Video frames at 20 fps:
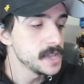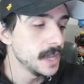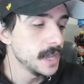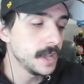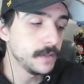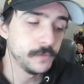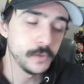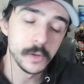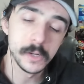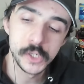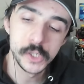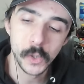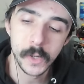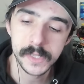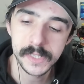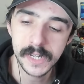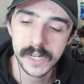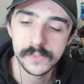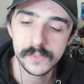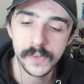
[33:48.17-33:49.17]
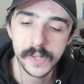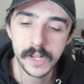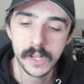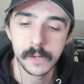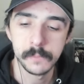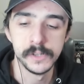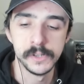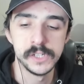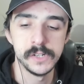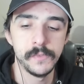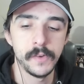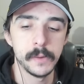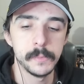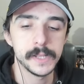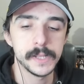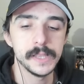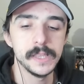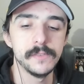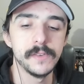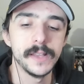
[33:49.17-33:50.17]
If you enjoyed today's video, I'd appreciate if everybody
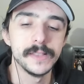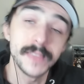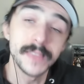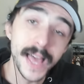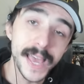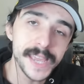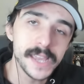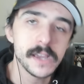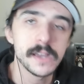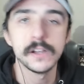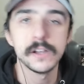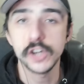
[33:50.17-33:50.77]
could leave a like,